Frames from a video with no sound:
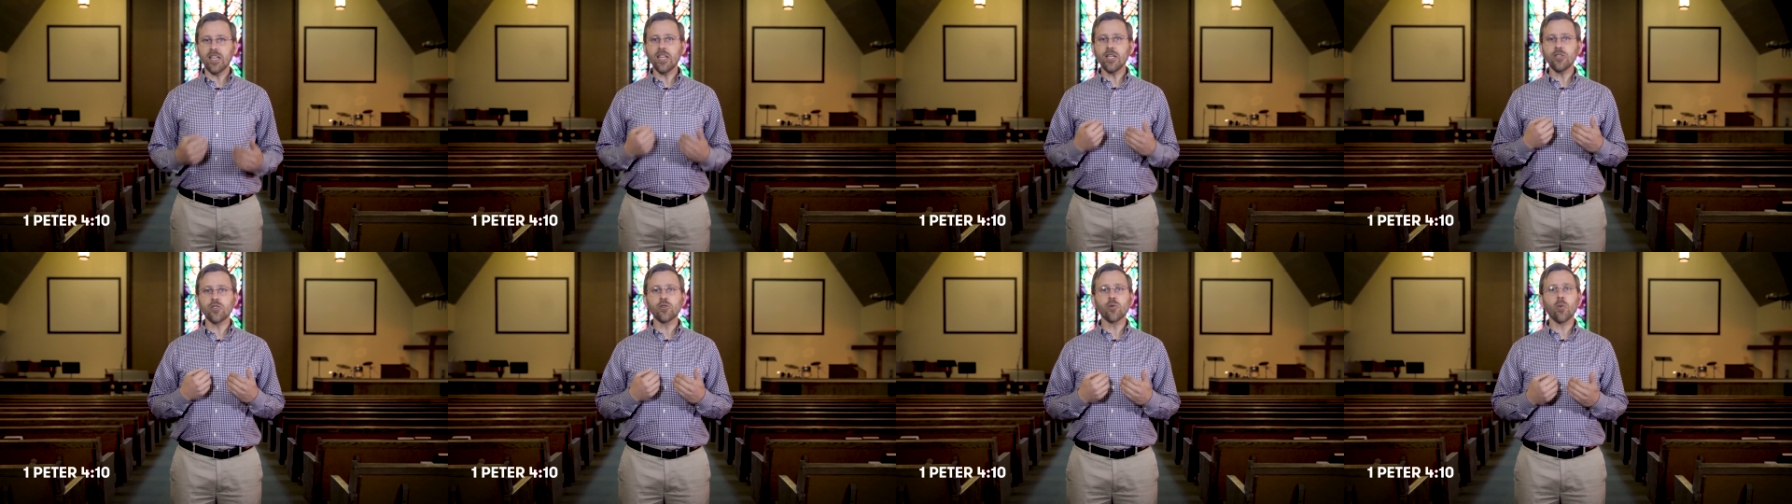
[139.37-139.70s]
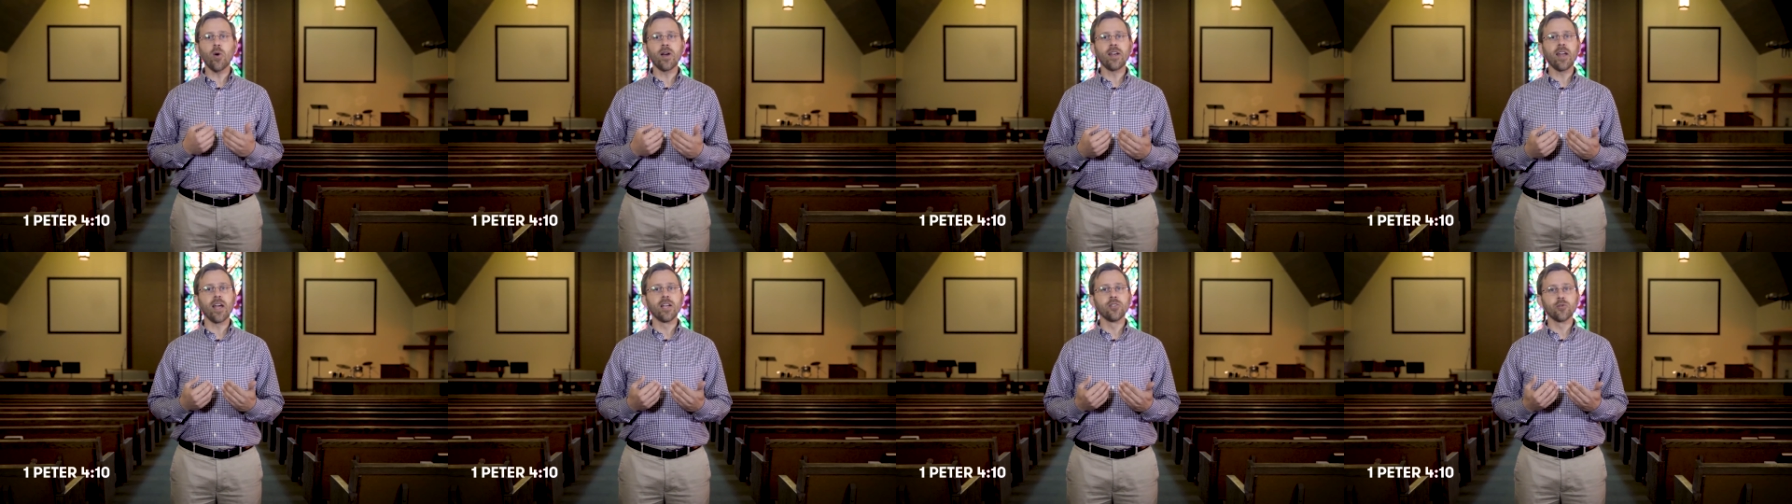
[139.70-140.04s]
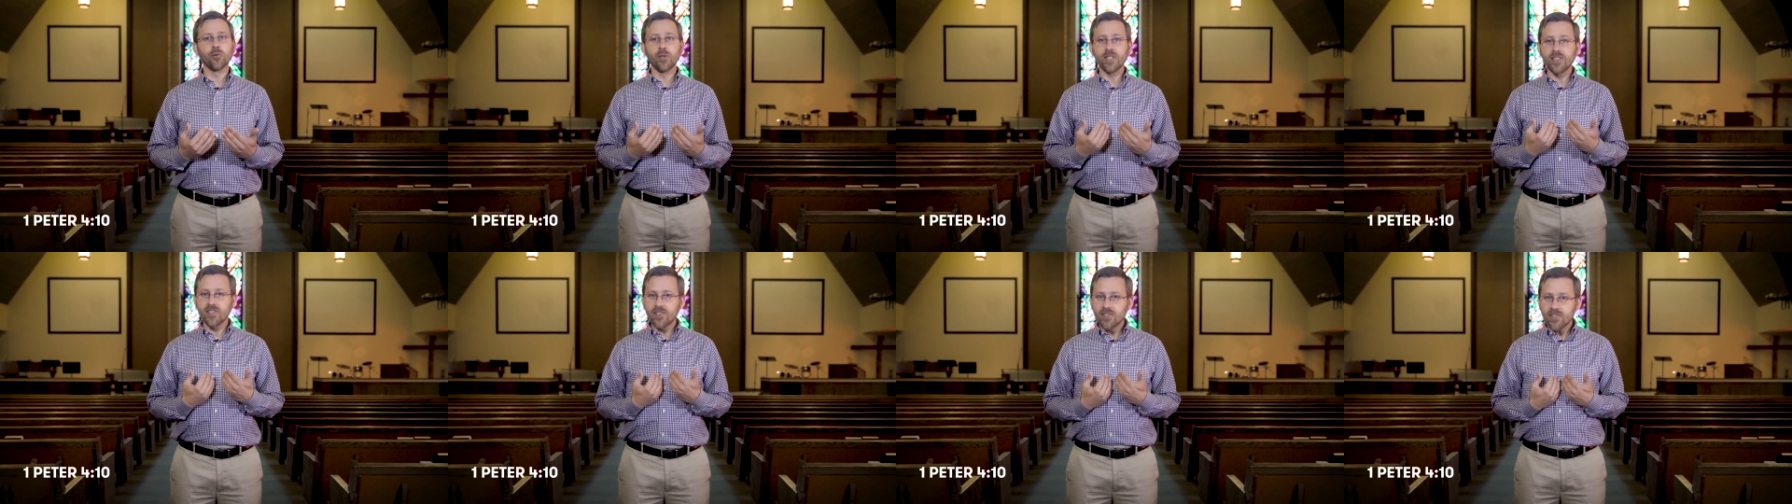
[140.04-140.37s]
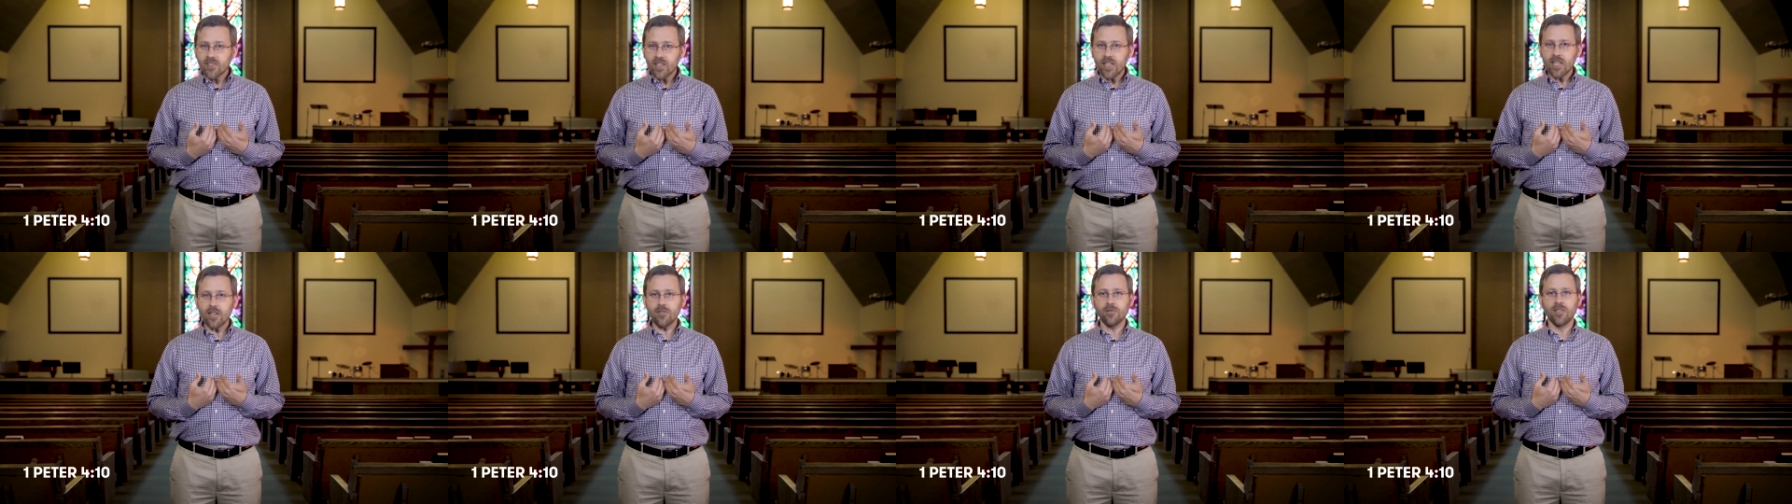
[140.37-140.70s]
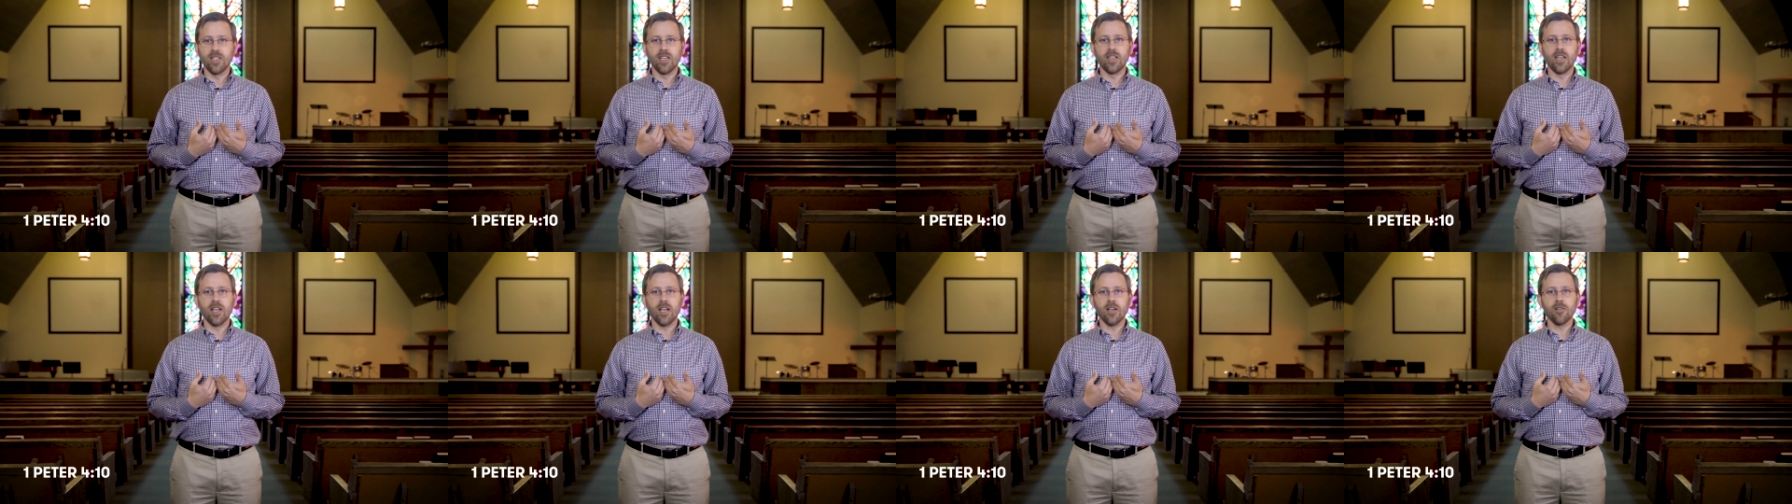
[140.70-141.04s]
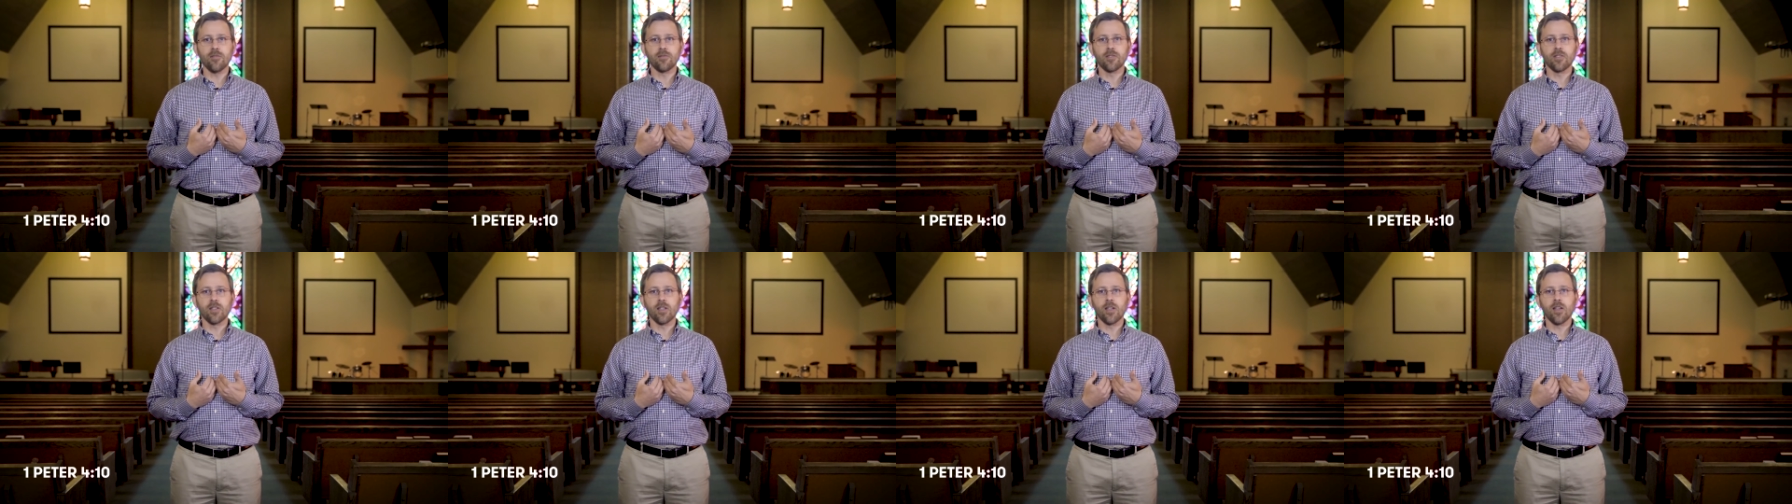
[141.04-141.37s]
each one has received a
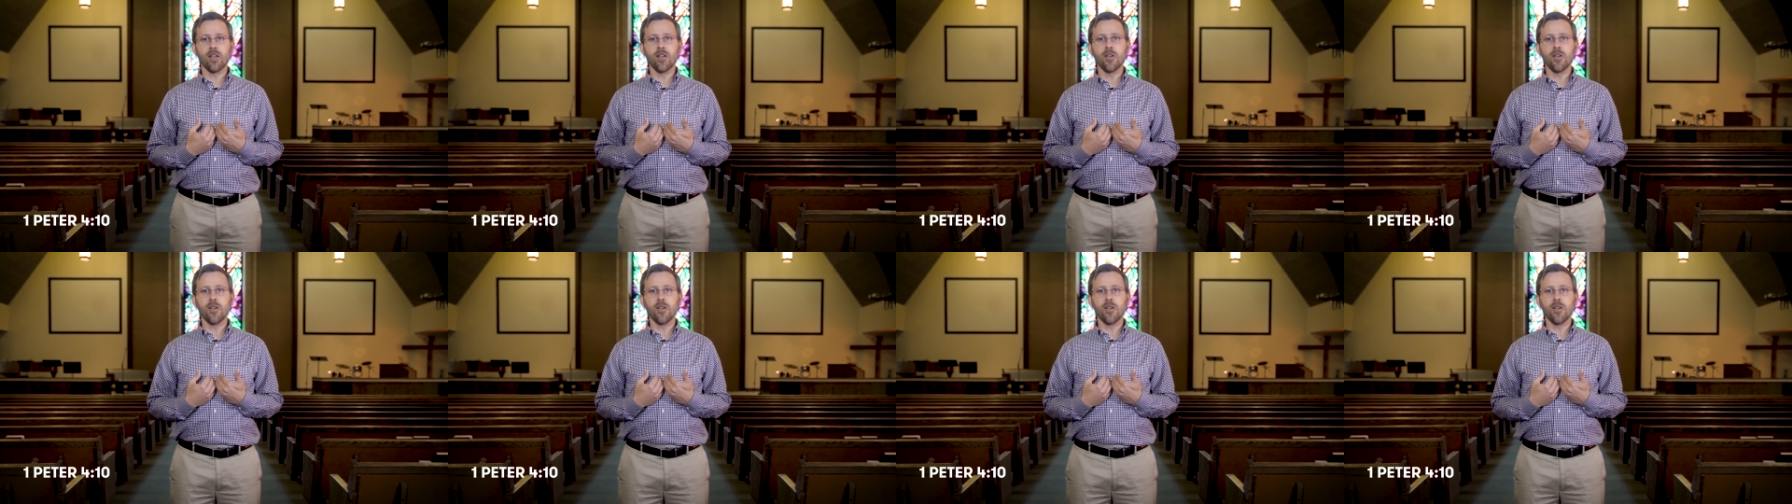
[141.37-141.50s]
gift,